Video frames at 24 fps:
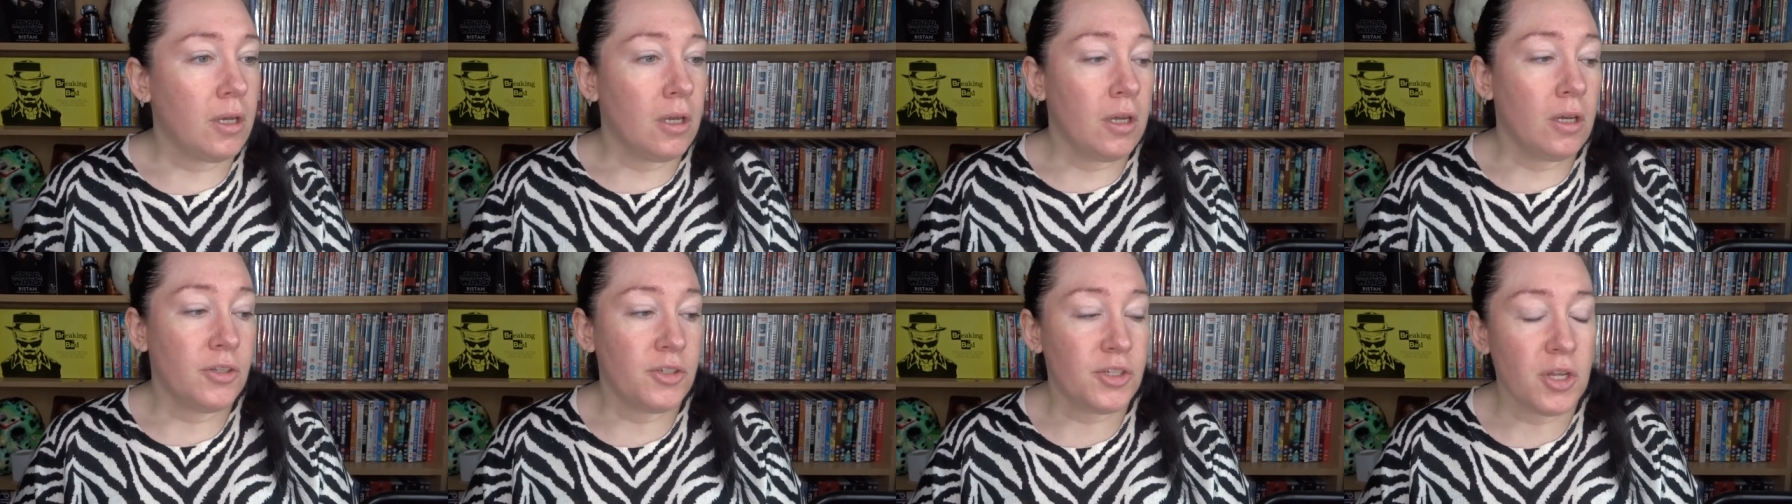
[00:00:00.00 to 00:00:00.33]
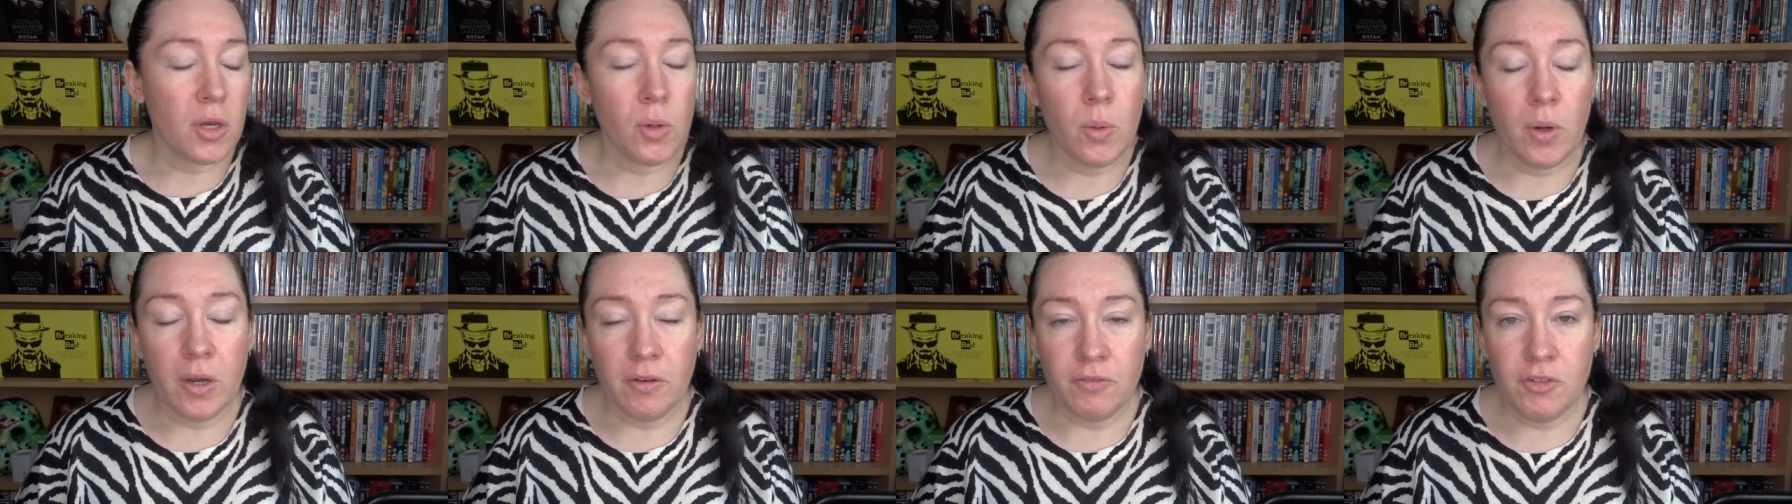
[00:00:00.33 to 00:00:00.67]

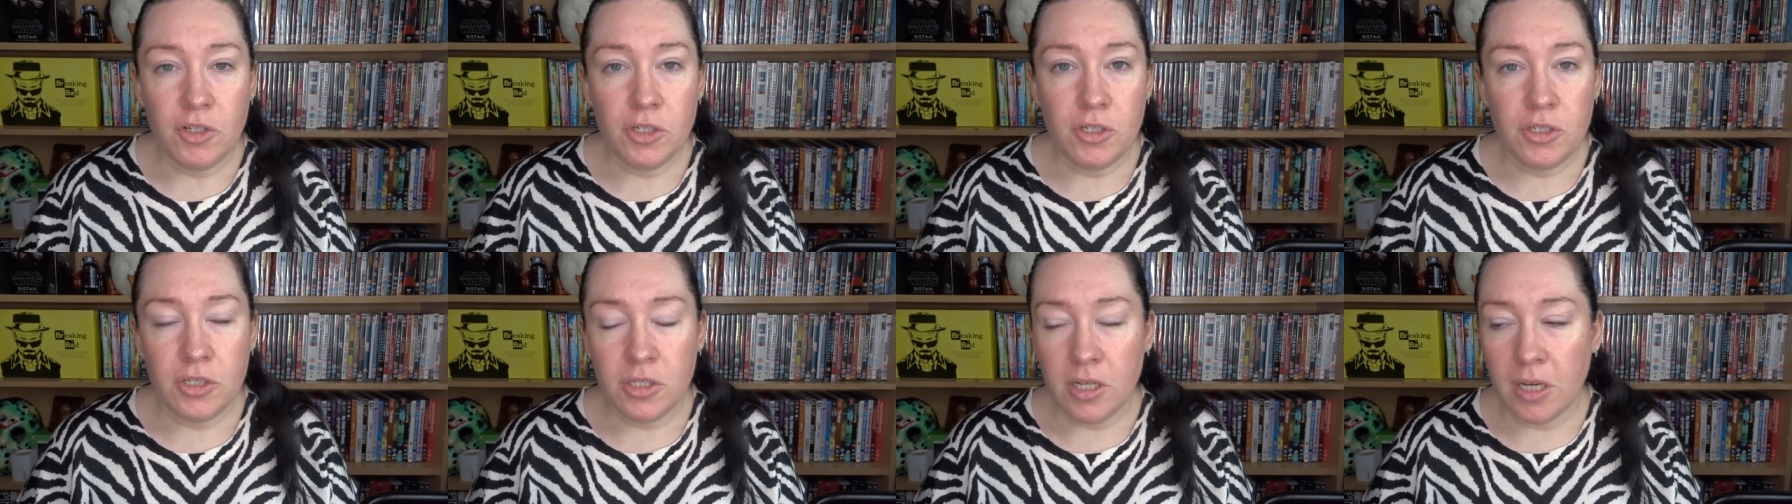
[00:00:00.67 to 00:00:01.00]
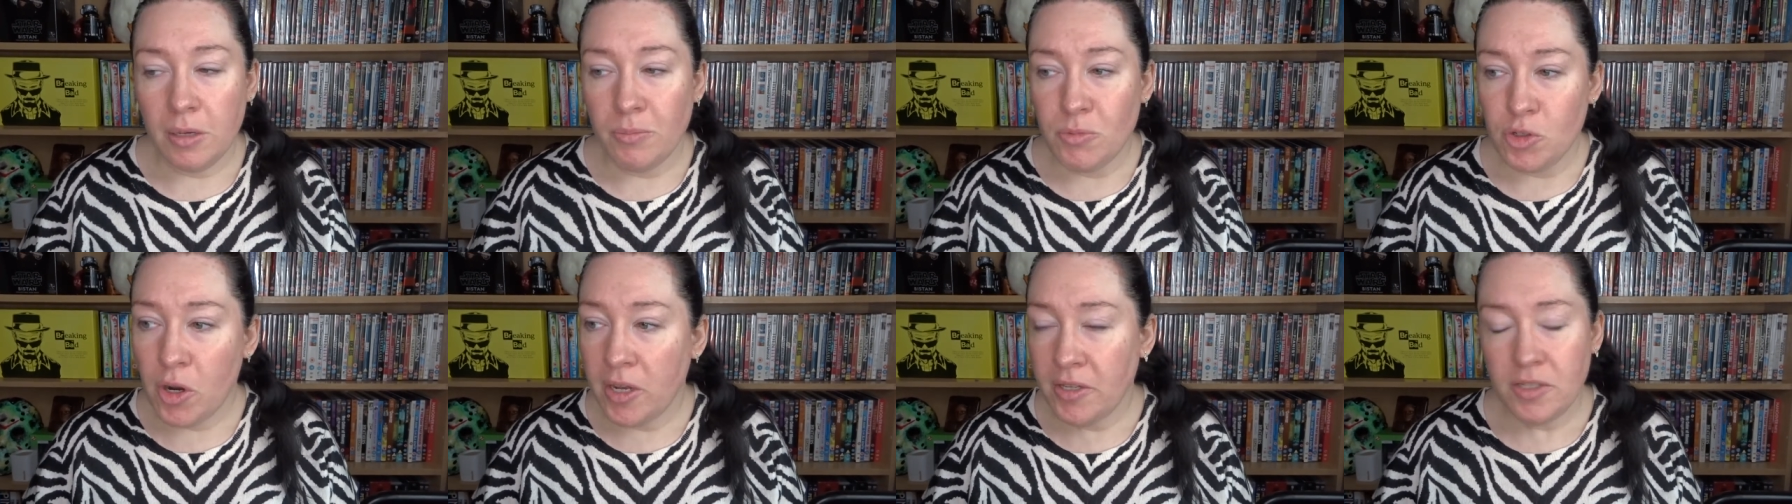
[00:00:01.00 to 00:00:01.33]
So
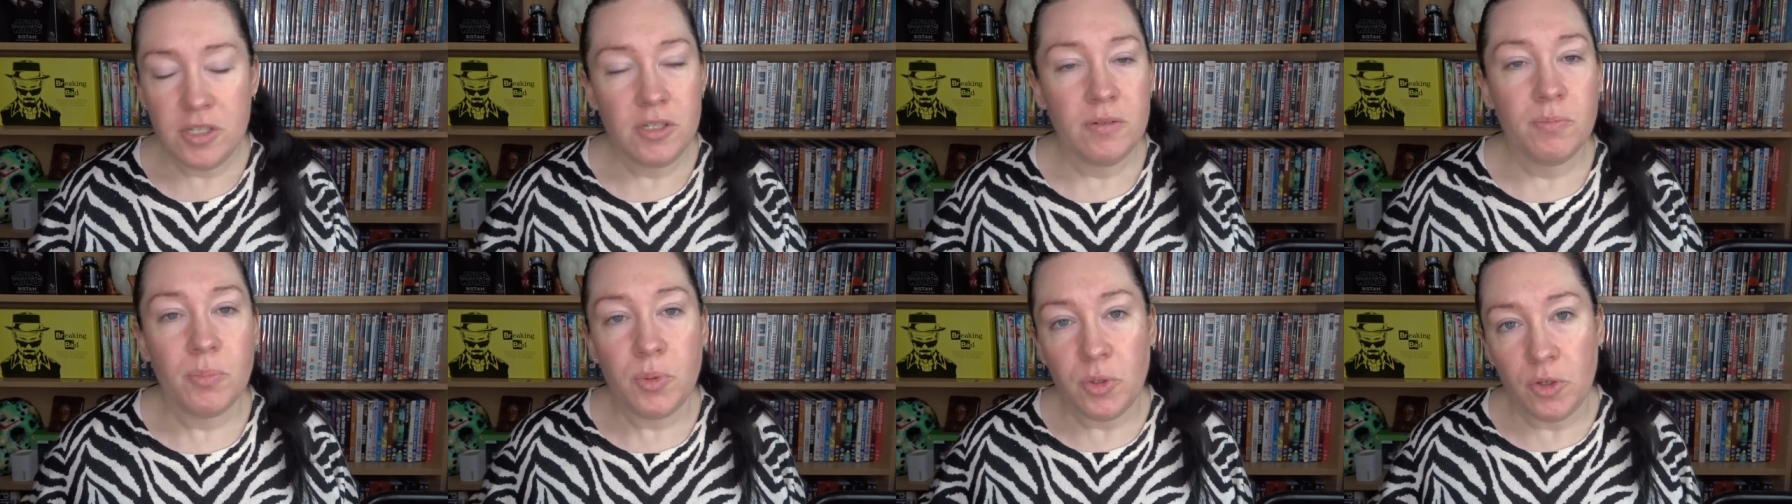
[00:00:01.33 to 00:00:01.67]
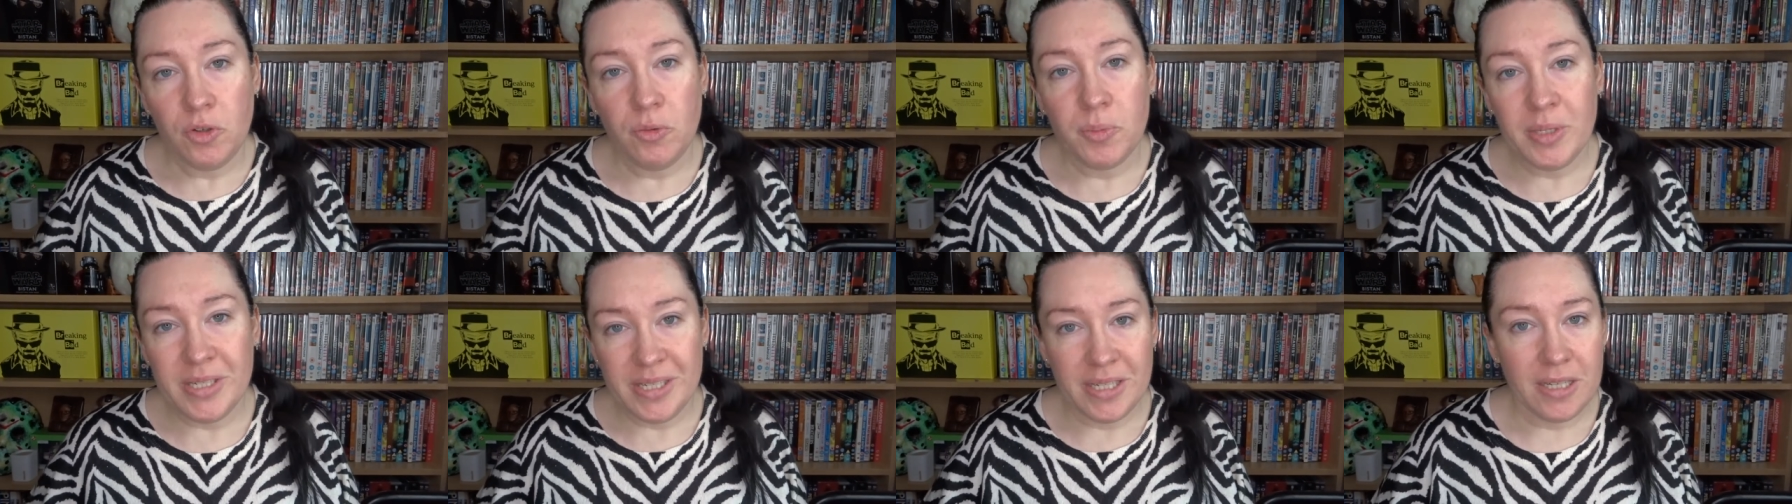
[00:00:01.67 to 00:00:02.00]
I'm trying to
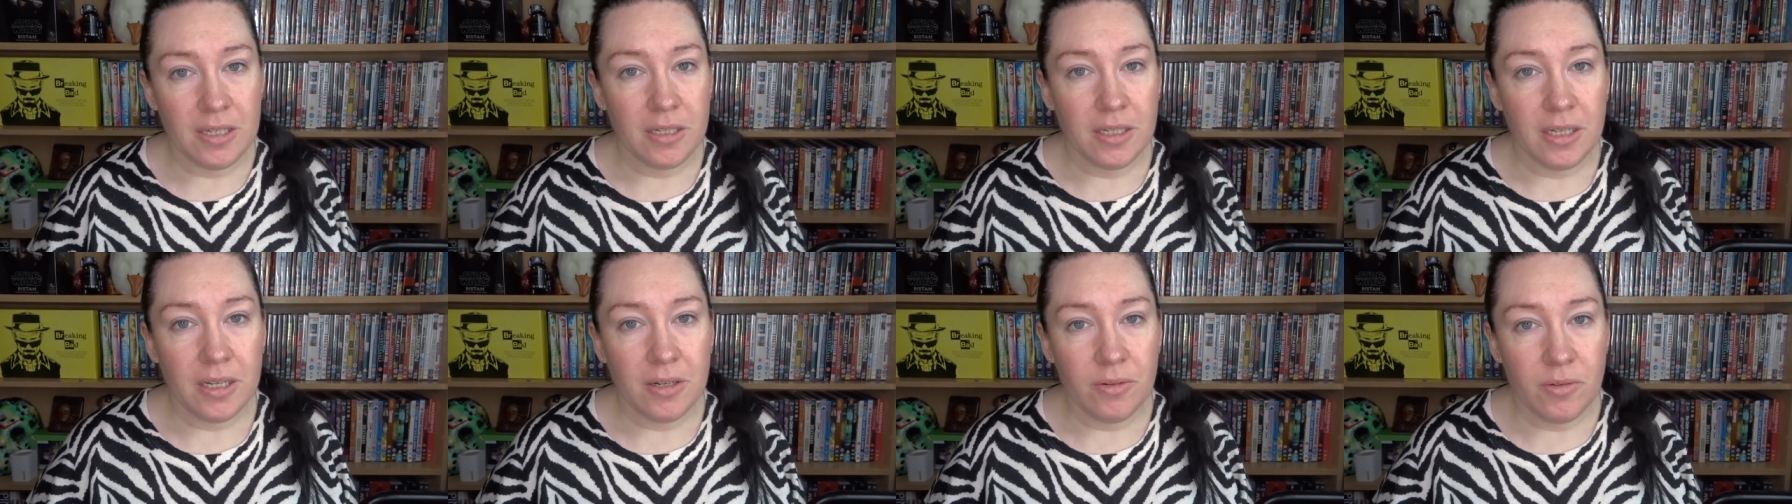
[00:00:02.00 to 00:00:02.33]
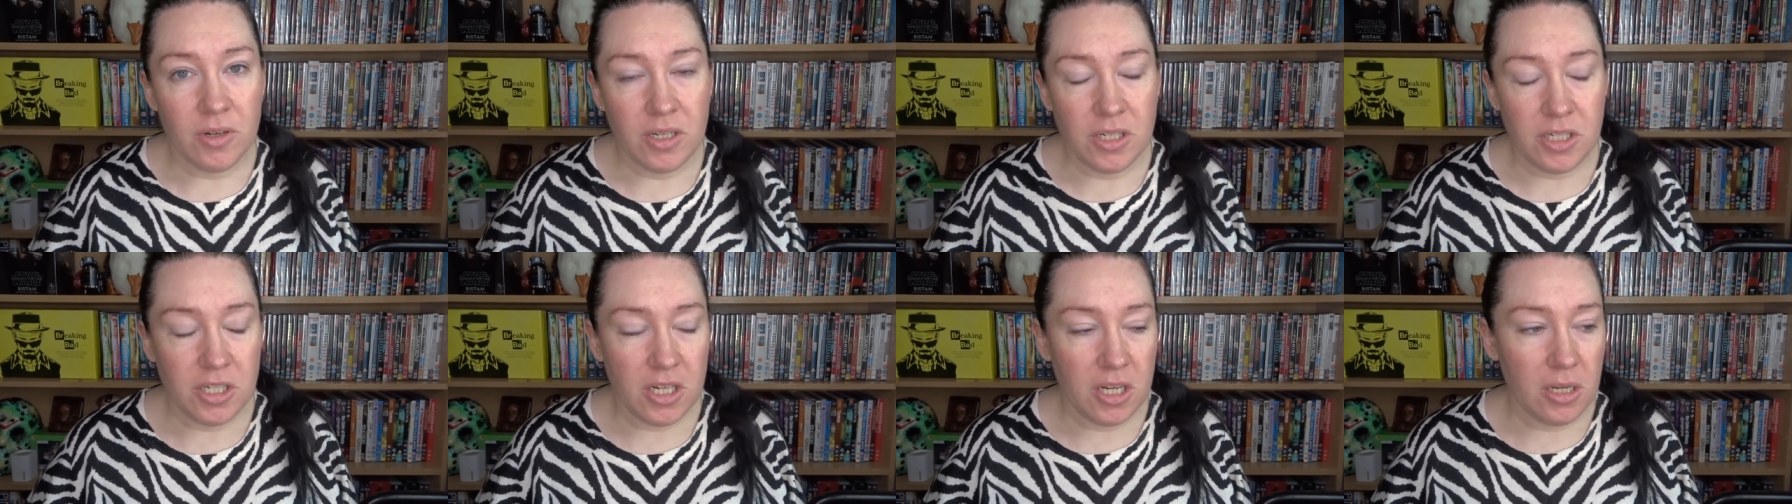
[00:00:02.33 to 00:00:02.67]
improve my skincare
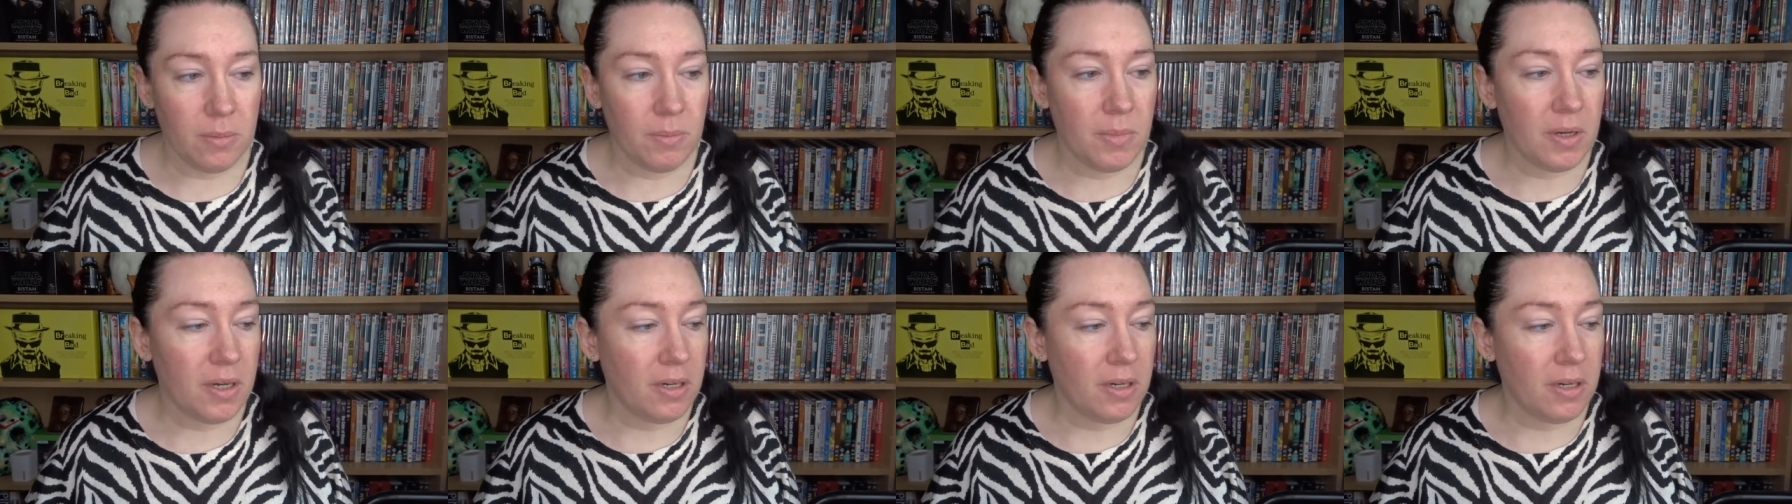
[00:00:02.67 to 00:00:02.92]
regime.